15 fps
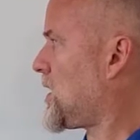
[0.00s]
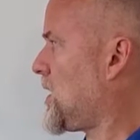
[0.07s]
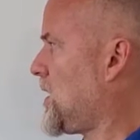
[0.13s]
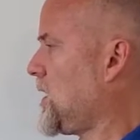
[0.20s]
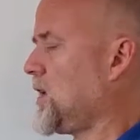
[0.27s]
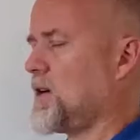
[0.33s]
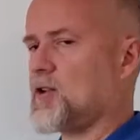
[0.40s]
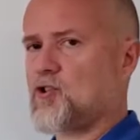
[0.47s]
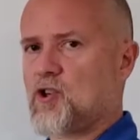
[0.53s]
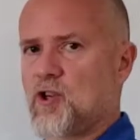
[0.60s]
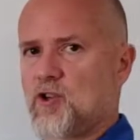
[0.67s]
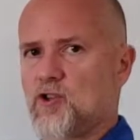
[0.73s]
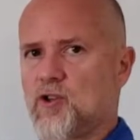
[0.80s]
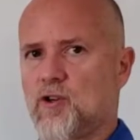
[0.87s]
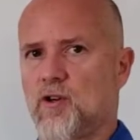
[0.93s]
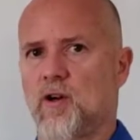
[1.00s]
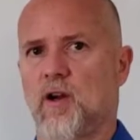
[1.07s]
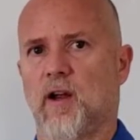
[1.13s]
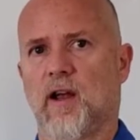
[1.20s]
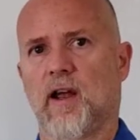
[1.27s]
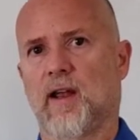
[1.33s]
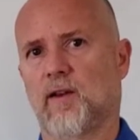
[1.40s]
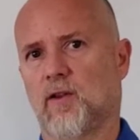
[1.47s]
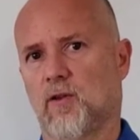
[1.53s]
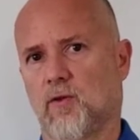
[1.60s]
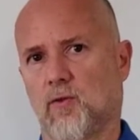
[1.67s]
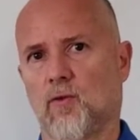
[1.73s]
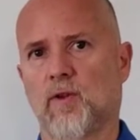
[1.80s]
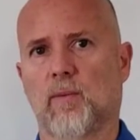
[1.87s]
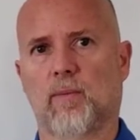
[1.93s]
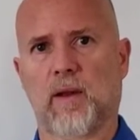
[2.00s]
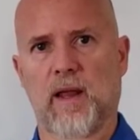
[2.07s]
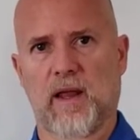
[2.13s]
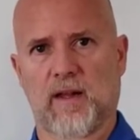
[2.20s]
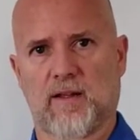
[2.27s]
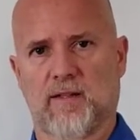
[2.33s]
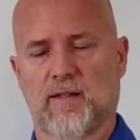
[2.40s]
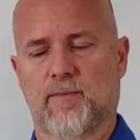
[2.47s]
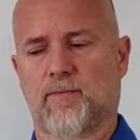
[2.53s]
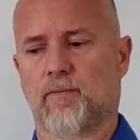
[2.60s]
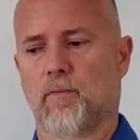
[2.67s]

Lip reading: a heat exchanger and through the plates.